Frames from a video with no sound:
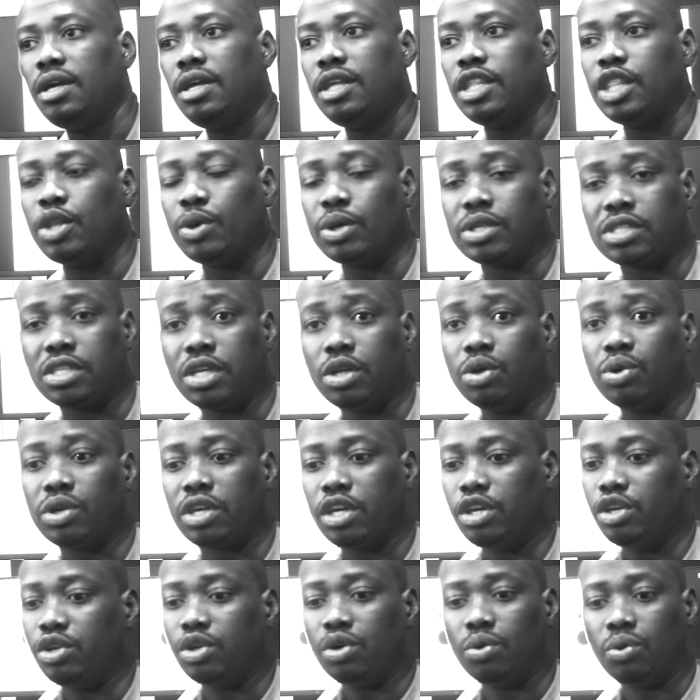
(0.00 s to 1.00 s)
They were saying, okay,
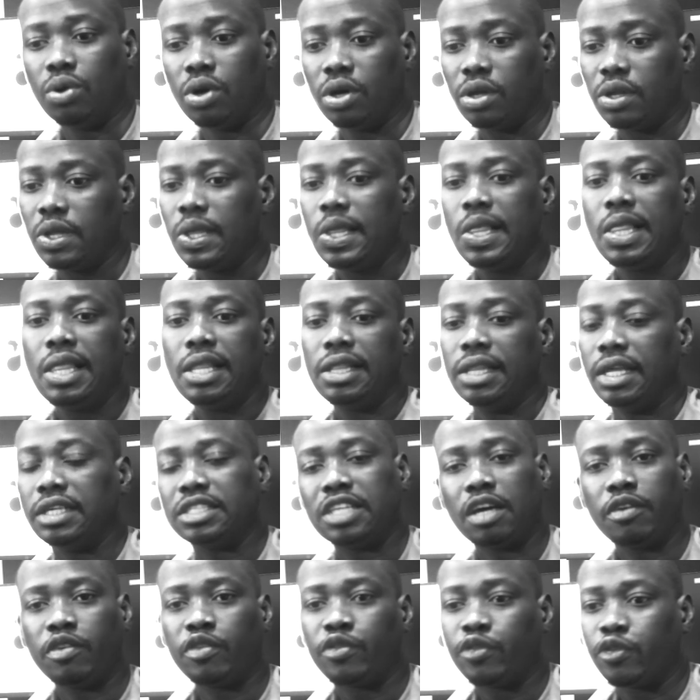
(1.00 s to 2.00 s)
you know what? Let's
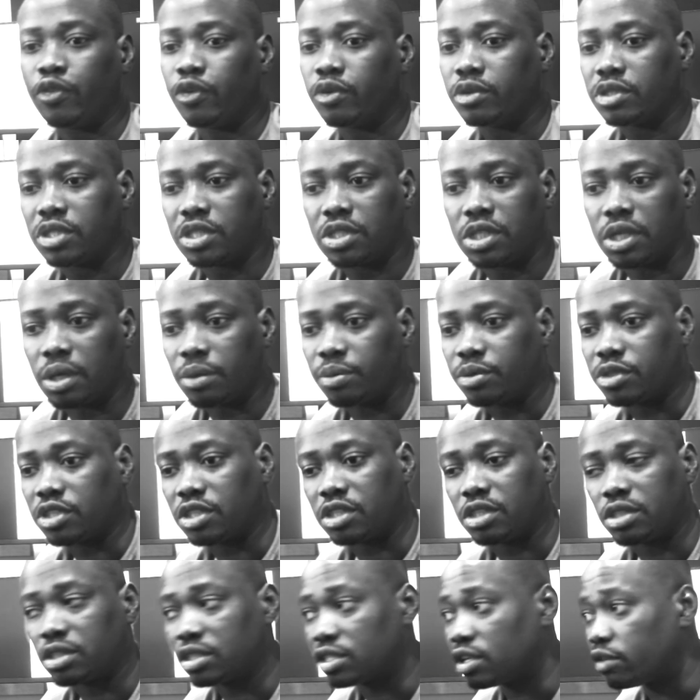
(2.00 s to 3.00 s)
have
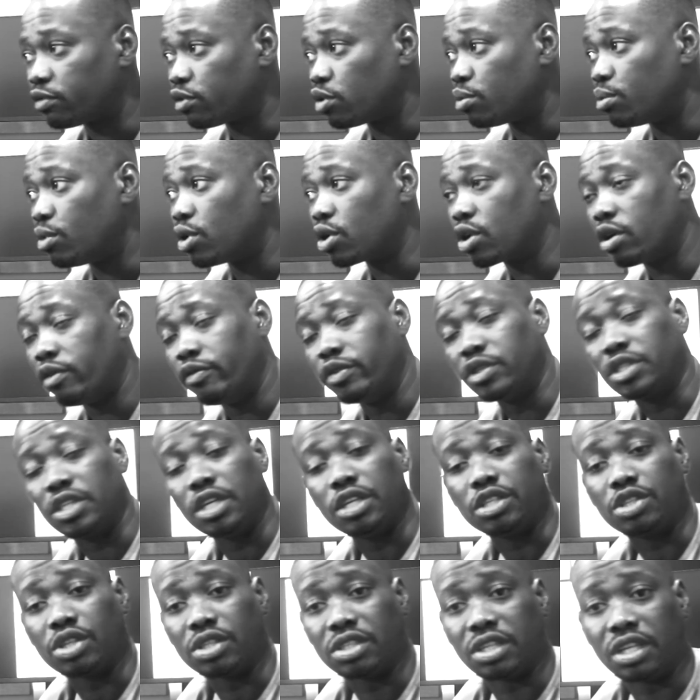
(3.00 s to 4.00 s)
several more
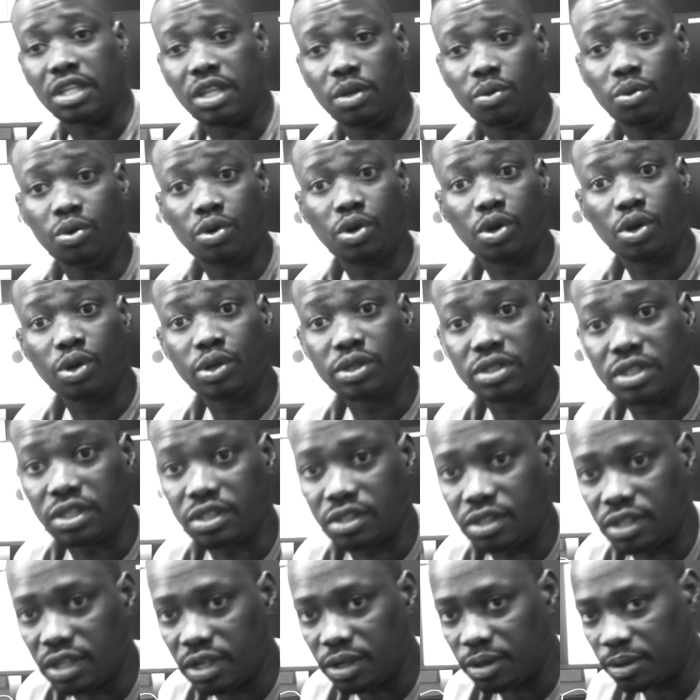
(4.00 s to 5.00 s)
conversations and then we'll close this
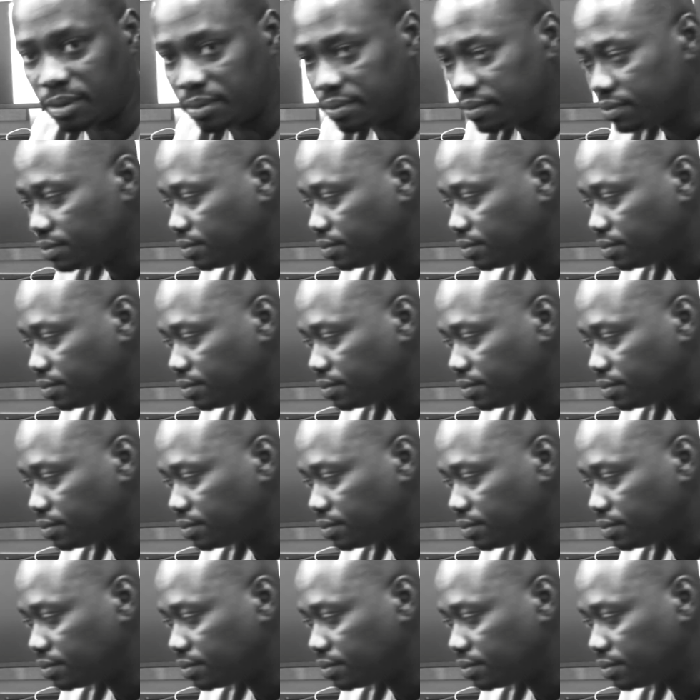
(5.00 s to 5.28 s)
deal.